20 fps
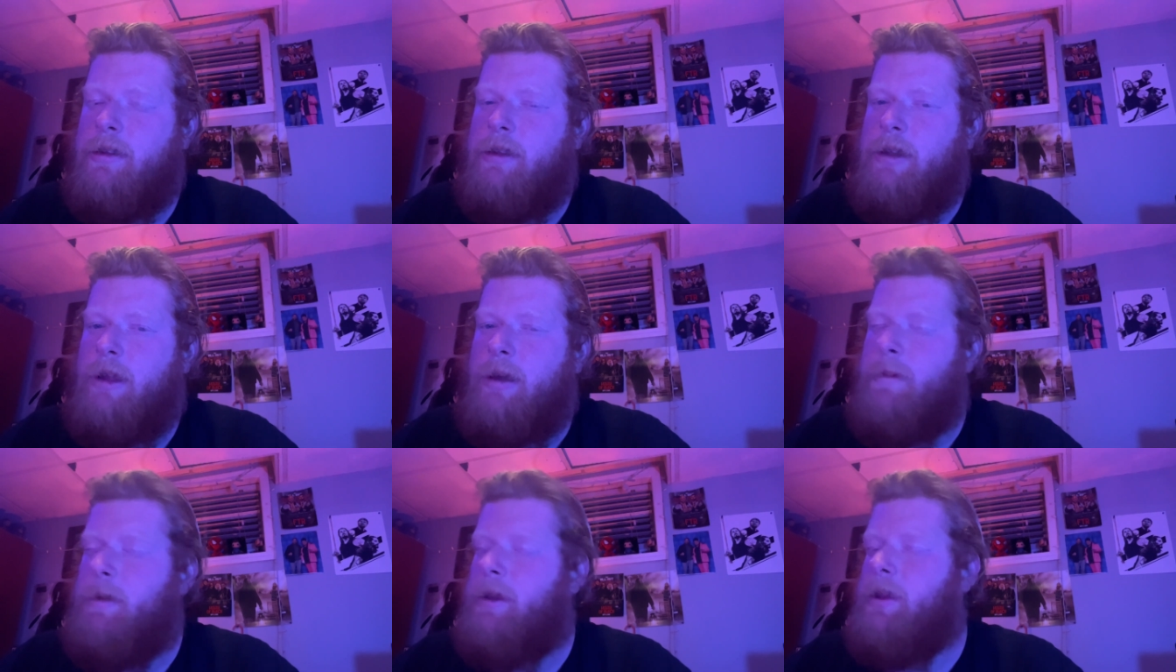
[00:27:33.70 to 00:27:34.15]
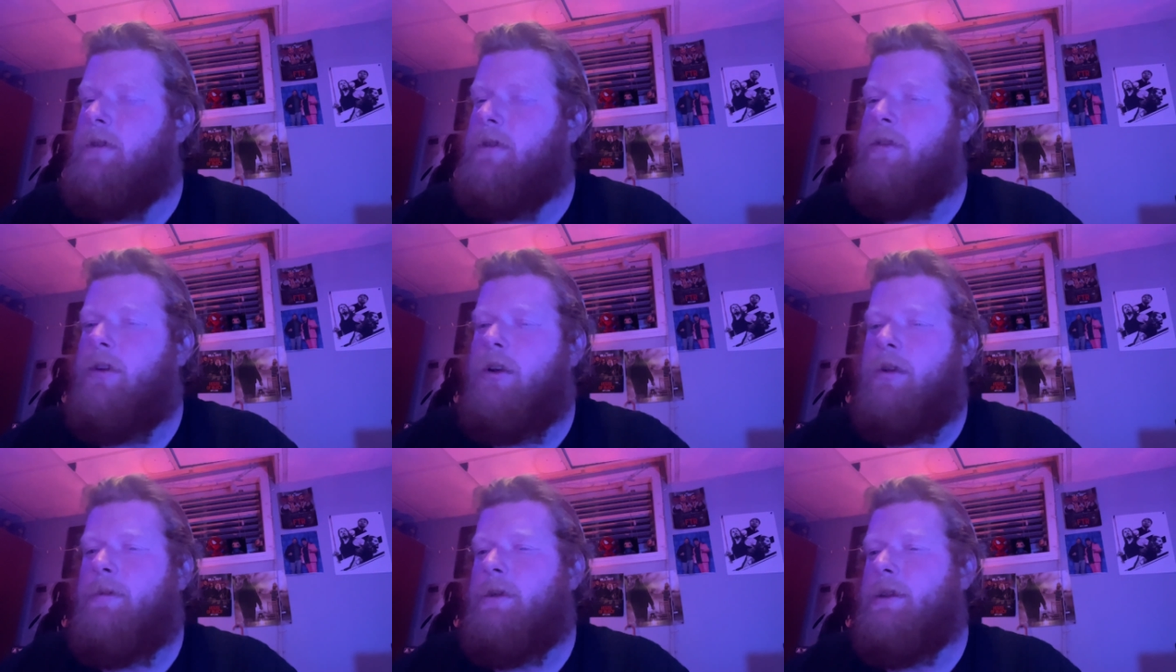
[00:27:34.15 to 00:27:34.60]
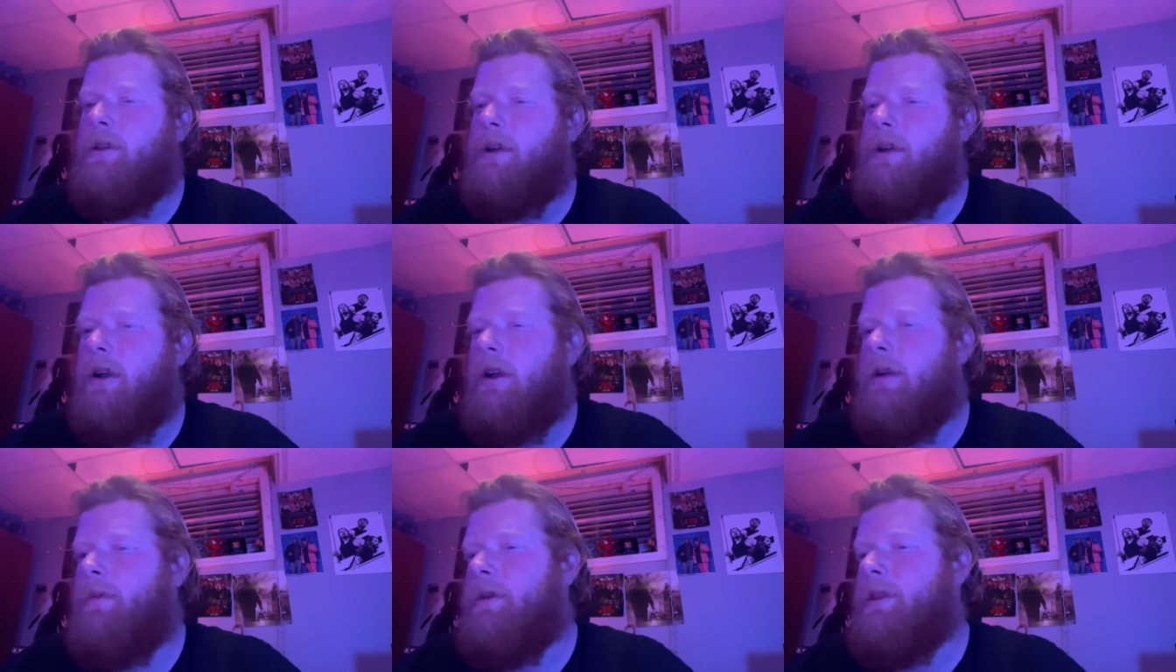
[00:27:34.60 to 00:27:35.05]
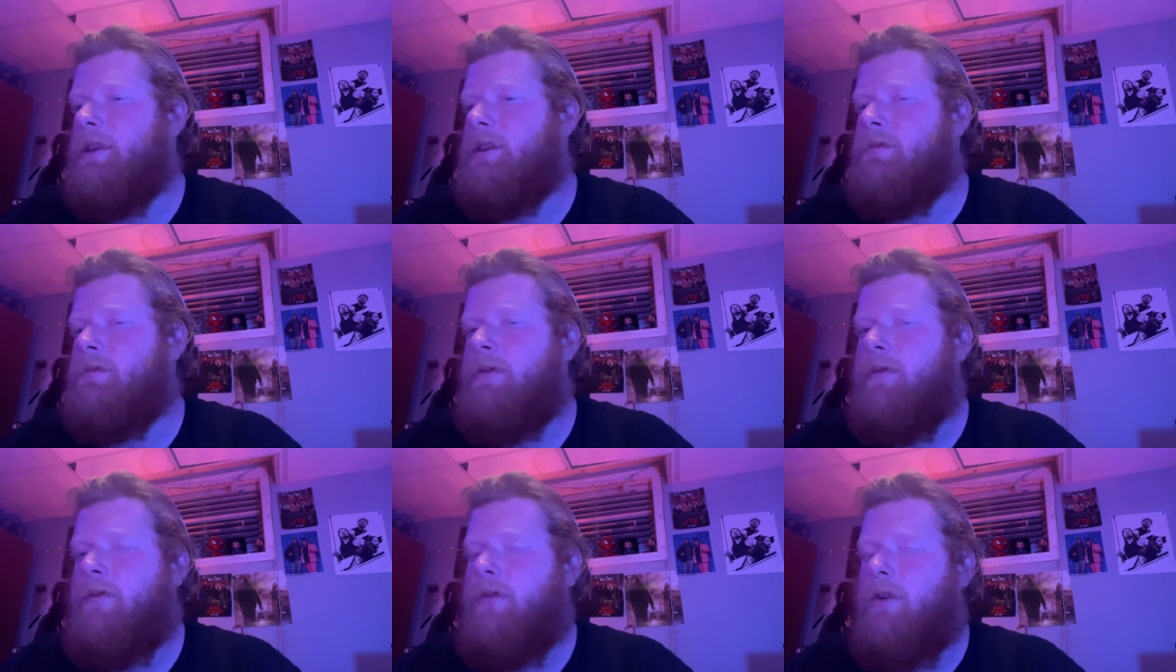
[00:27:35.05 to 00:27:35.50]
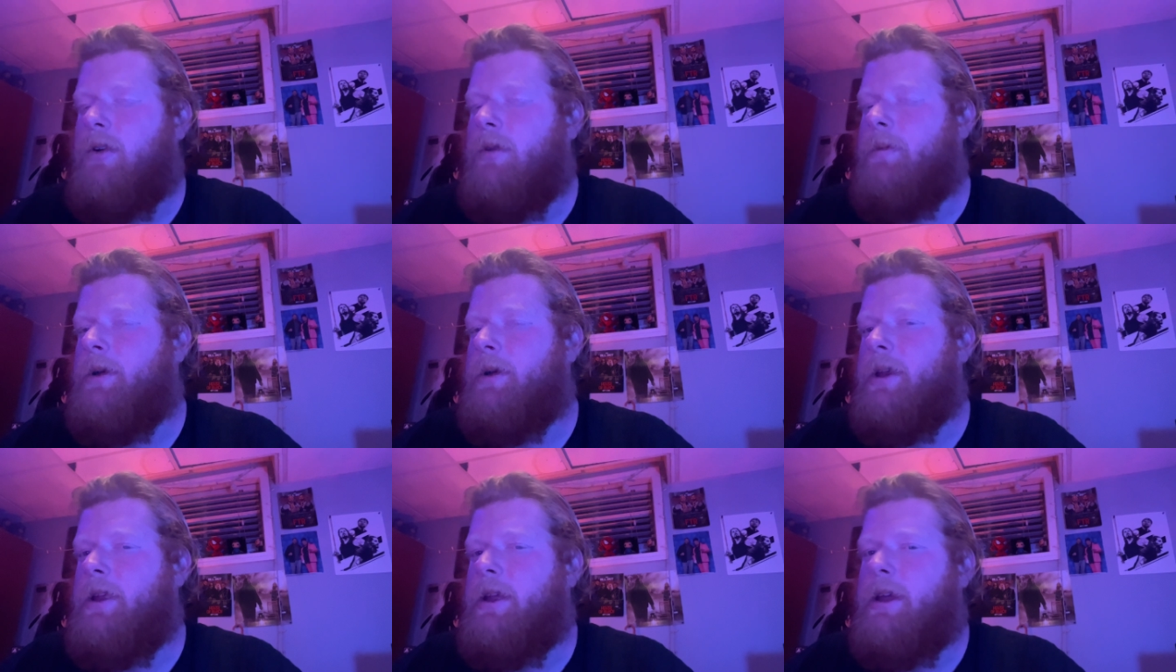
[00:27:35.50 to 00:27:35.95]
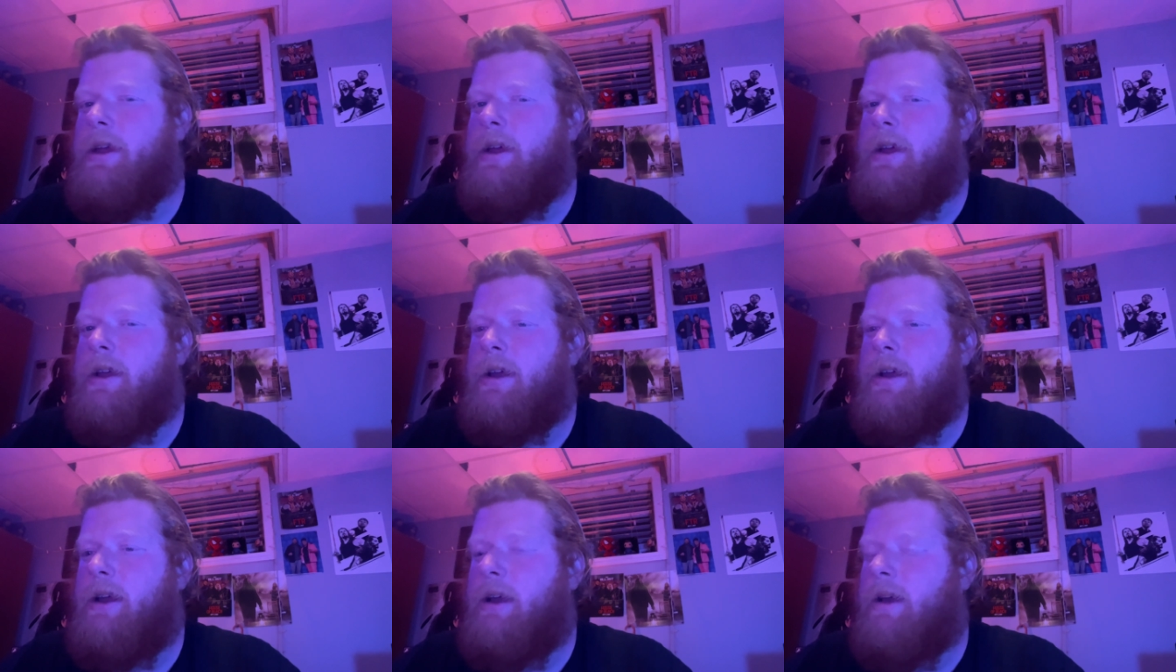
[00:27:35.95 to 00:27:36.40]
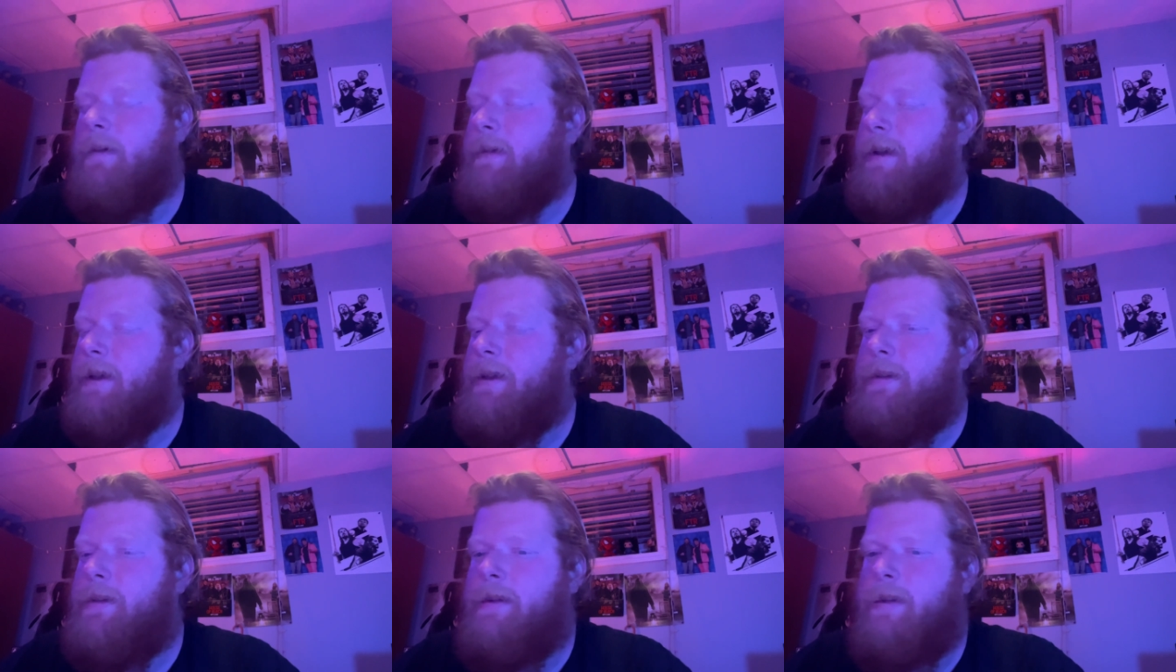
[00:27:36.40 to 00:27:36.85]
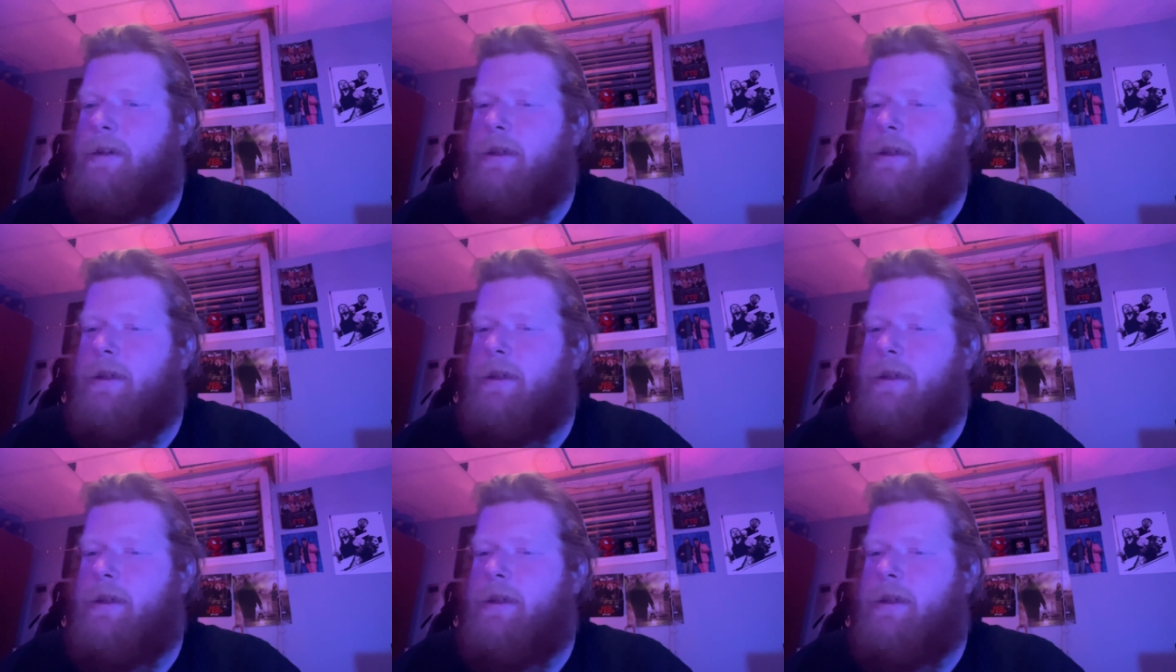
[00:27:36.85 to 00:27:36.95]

I mean, you've heard me talk about this before, but I mean,